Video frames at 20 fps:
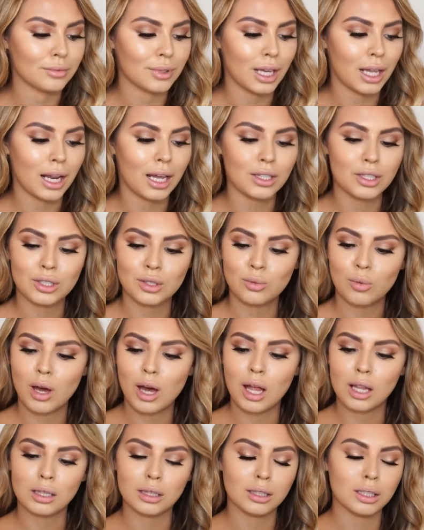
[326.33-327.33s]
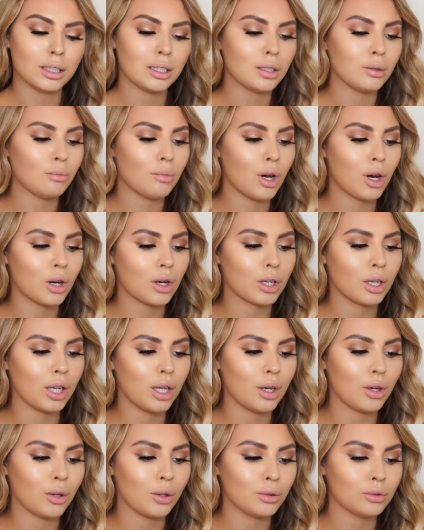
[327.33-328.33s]
And I just want a little more
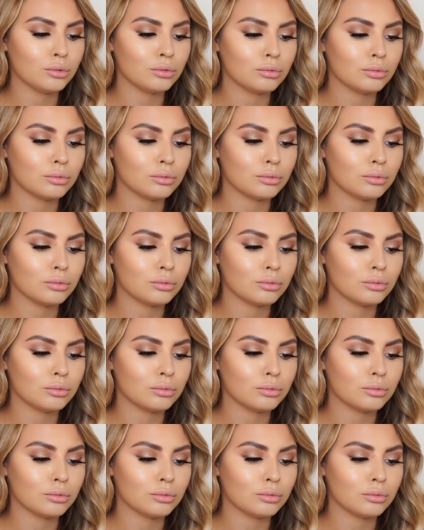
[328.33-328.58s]
glow.